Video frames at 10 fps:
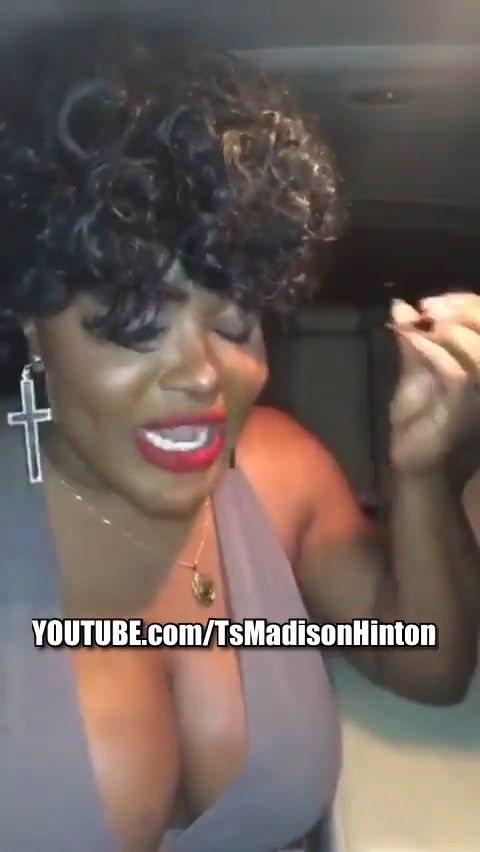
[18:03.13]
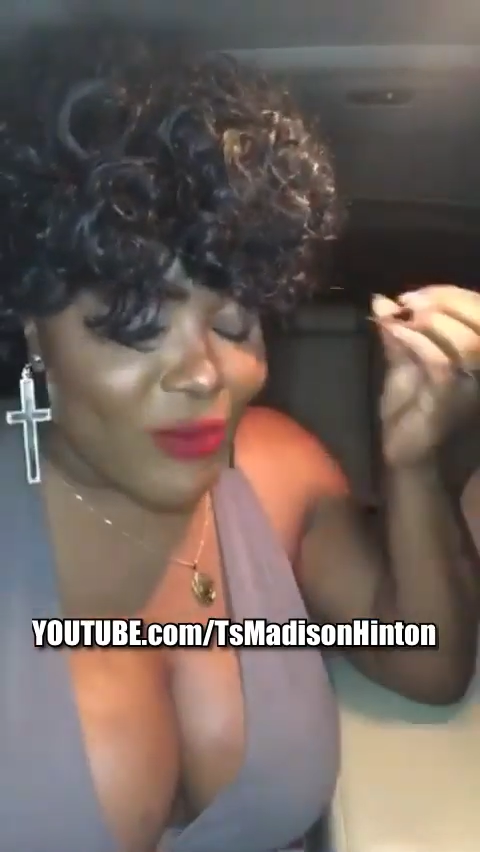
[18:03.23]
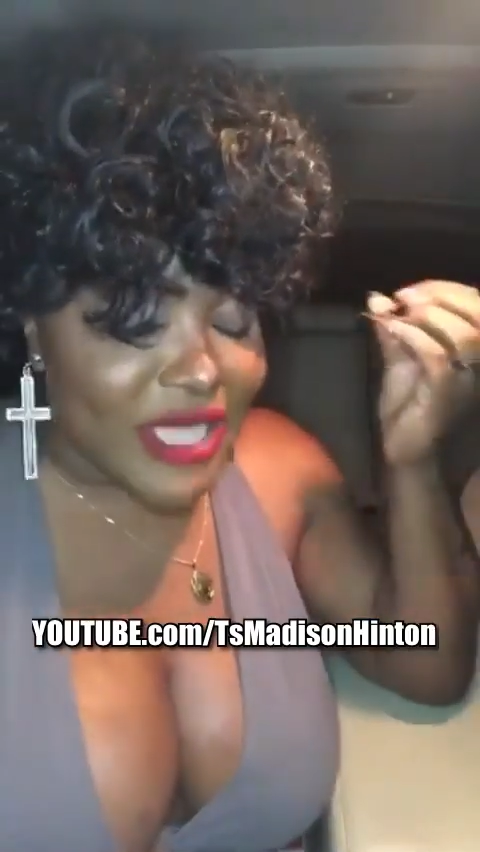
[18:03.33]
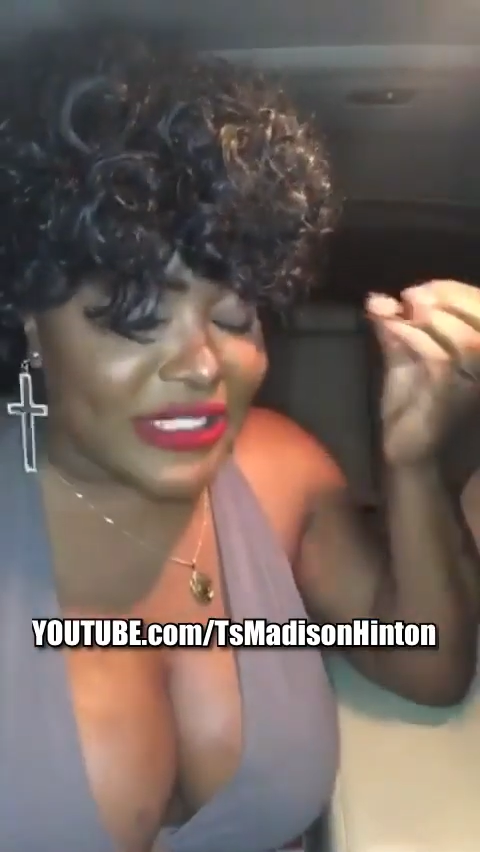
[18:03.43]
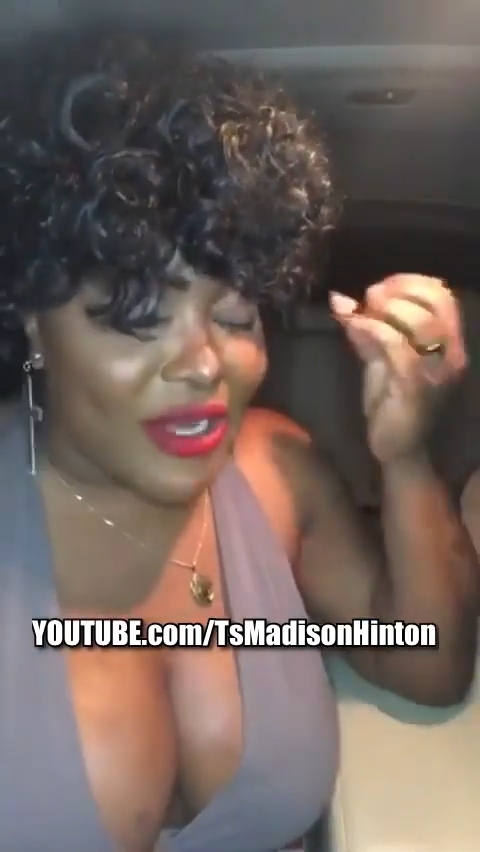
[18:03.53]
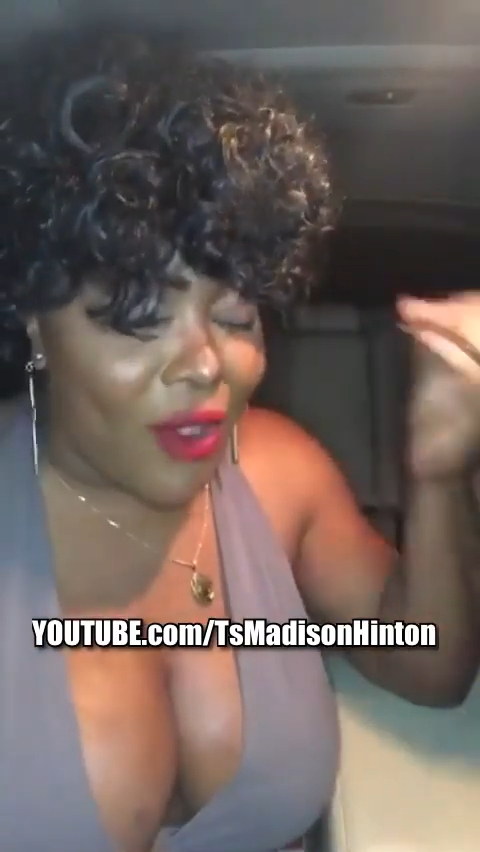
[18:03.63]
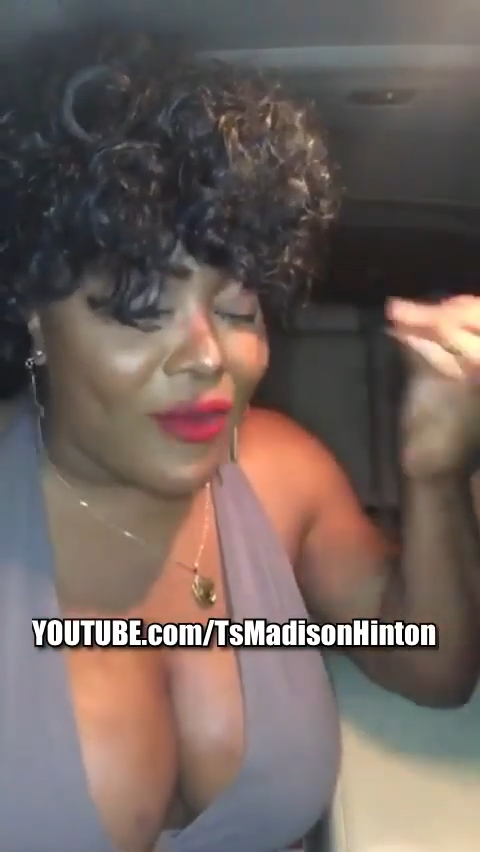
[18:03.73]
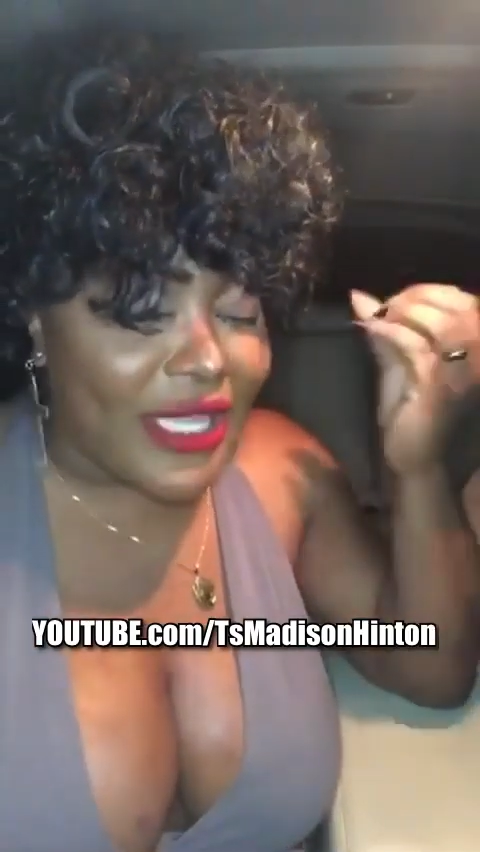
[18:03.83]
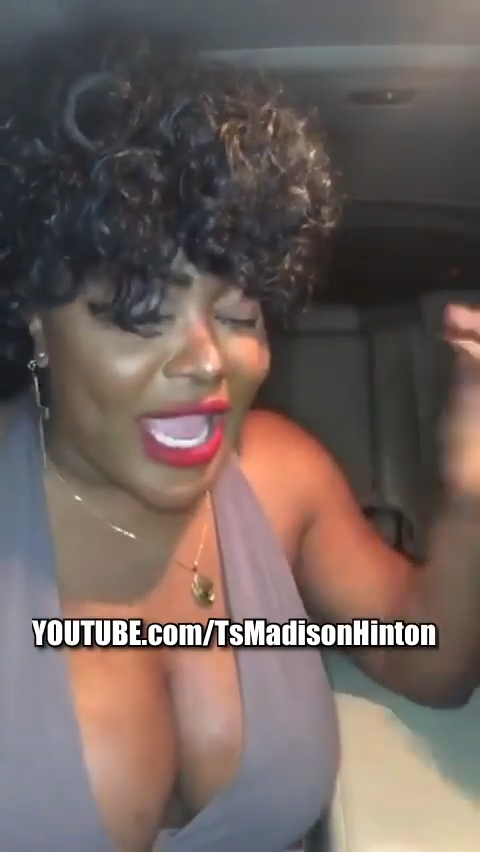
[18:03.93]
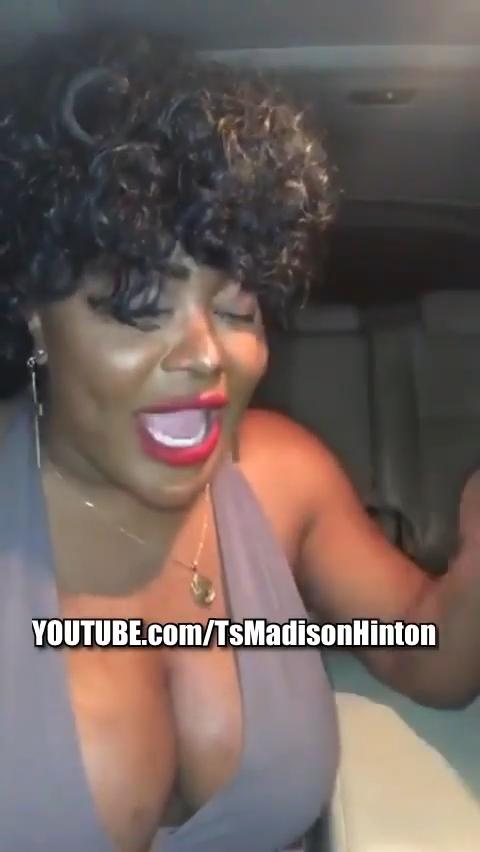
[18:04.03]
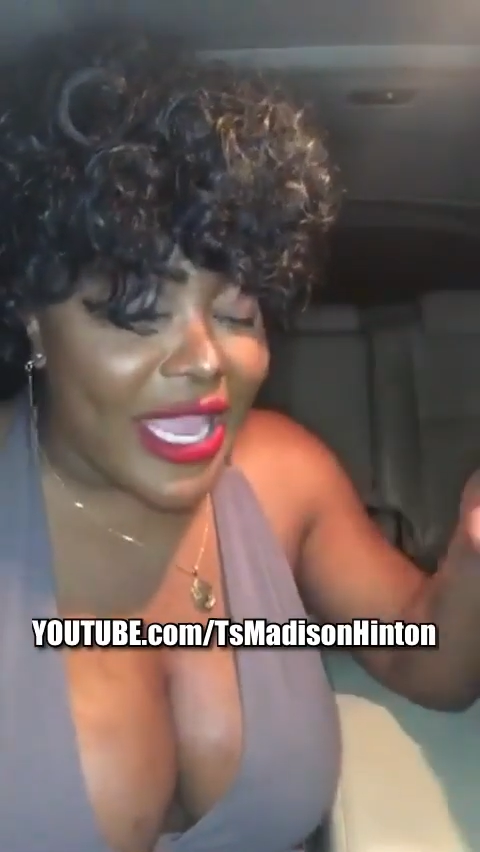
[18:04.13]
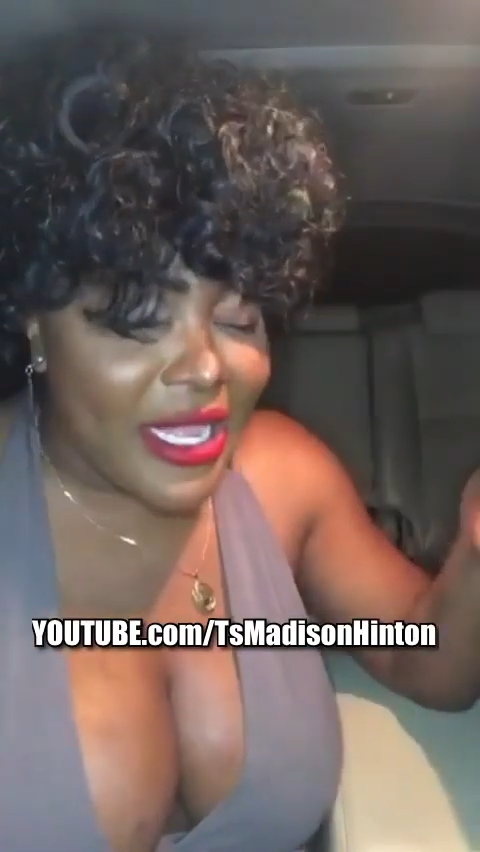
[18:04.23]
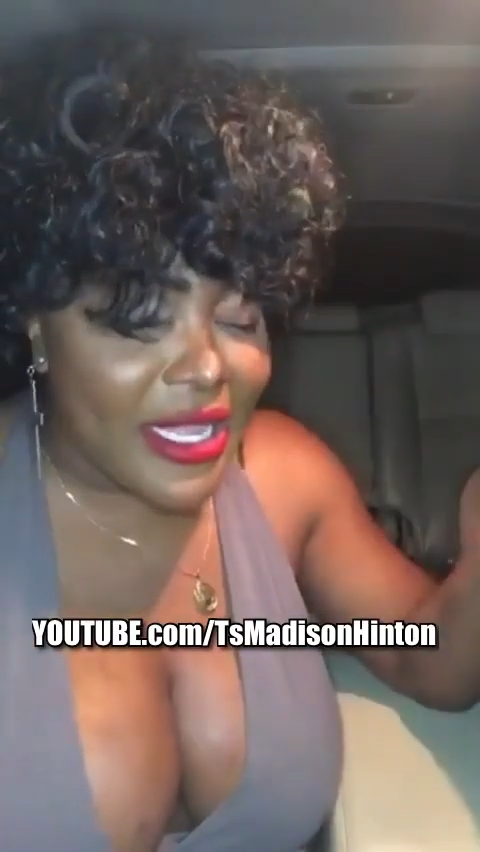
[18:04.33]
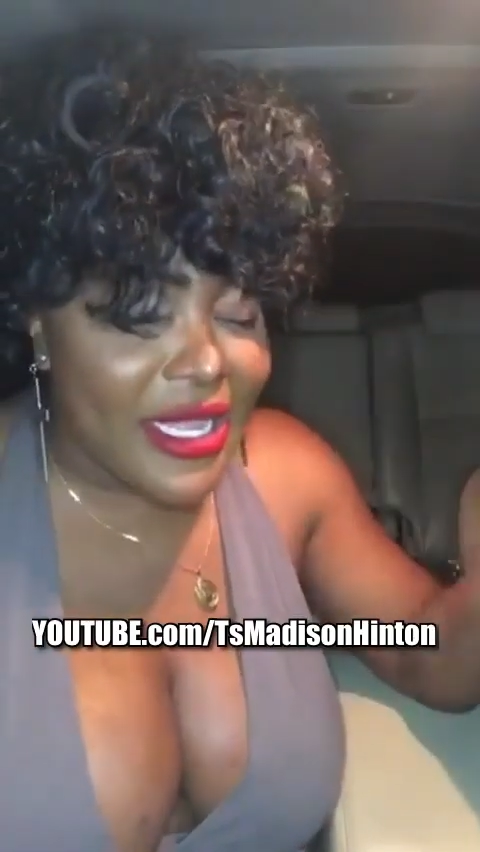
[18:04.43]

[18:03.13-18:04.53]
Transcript: was it okay